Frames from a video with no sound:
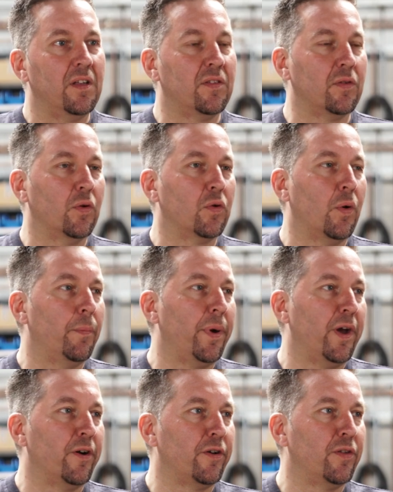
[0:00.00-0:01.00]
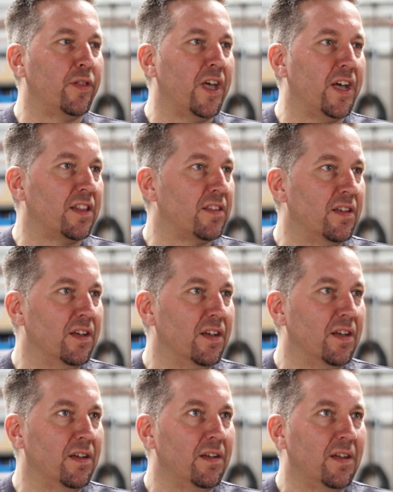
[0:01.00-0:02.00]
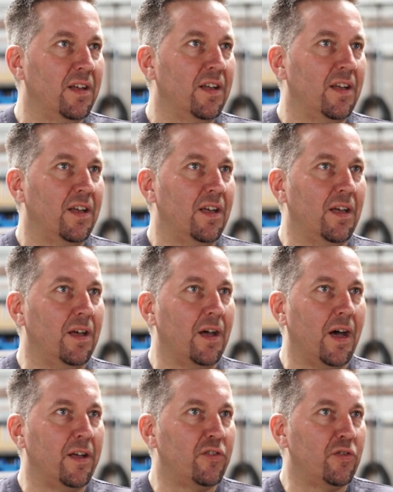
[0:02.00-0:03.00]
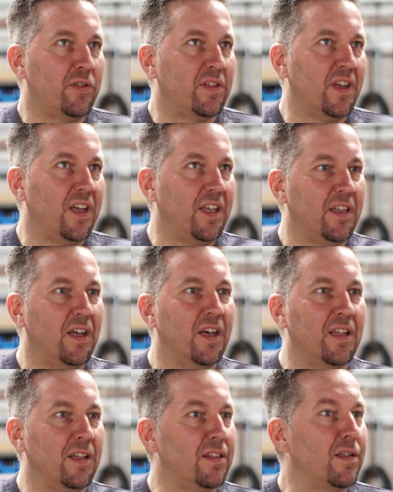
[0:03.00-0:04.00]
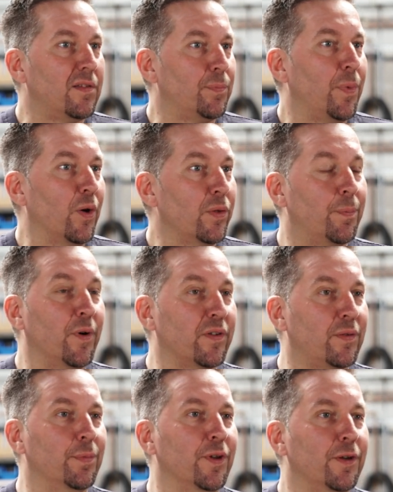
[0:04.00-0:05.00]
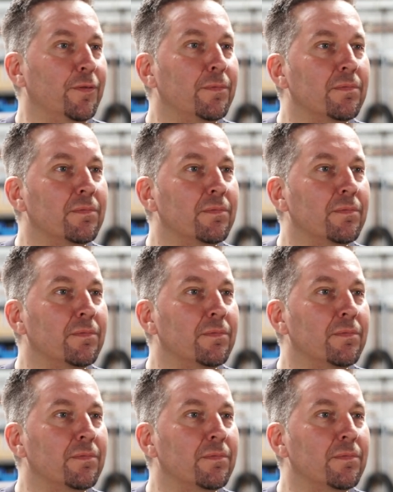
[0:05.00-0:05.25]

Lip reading: So compared to that, I should say it is both possible.